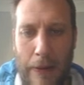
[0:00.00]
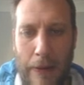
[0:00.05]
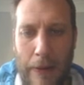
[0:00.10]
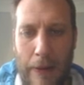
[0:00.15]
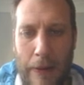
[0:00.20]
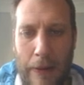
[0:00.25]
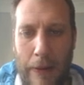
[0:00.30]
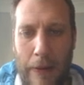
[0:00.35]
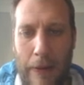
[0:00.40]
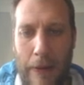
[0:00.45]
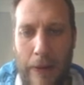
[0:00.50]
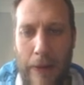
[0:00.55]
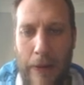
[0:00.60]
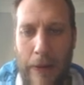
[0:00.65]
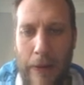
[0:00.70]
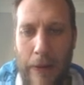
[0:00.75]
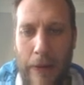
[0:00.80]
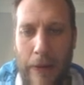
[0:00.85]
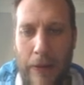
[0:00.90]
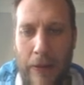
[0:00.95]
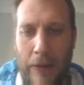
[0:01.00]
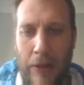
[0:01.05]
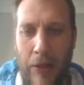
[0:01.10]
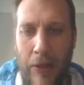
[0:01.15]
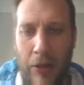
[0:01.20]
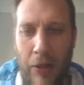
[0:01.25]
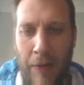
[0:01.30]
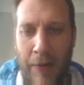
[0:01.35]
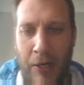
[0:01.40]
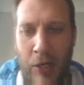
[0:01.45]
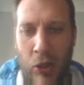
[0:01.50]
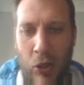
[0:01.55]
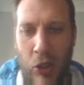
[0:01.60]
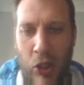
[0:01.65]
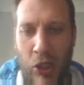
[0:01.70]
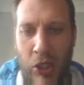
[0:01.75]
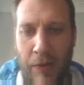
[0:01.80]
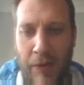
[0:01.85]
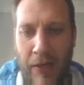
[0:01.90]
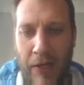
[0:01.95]
It's going to look a bit
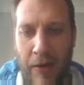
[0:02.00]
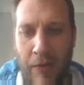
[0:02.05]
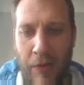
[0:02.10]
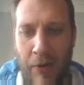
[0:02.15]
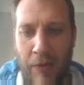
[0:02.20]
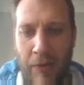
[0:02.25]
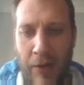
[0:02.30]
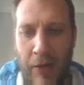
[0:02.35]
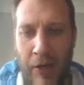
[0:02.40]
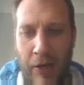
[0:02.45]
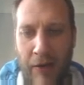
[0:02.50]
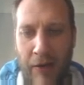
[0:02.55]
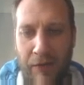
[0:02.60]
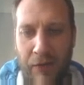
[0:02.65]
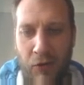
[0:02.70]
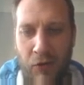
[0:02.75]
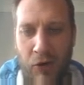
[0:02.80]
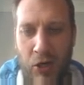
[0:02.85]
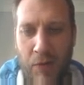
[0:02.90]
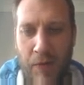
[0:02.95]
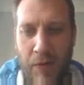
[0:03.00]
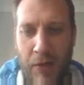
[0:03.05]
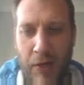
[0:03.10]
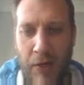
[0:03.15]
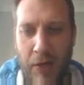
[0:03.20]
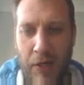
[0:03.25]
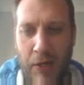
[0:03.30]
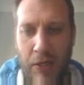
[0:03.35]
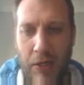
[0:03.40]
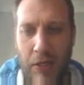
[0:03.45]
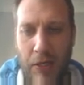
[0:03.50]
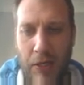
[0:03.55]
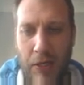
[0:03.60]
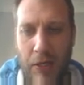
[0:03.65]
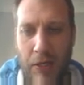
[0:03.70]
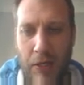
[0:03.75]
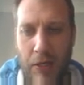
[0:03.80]
dodgy to begin with, but you're going to have to trust me, guys.